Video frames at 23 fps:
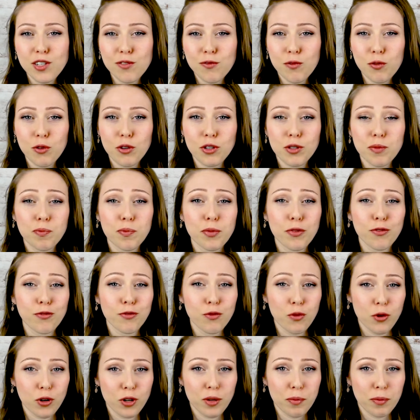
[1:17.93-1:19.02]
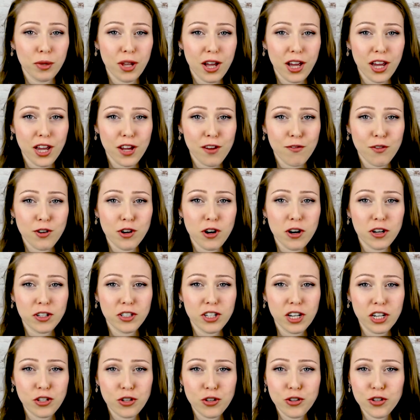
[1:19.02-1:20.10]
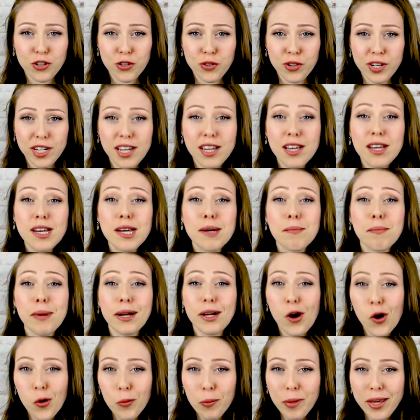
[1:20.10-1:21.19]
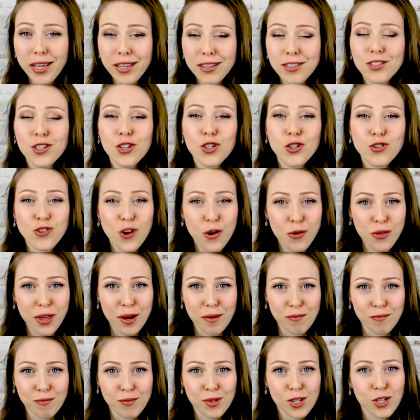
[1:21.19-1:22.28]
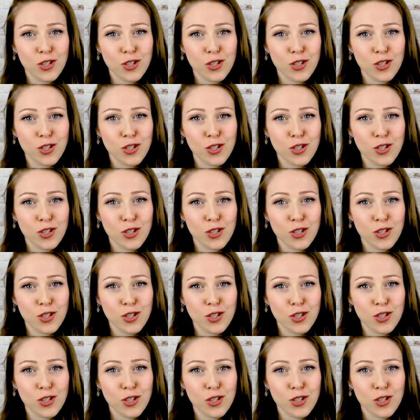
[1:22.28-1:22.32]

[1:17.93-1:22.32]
for before applying for an architecture degree, by all means, show them.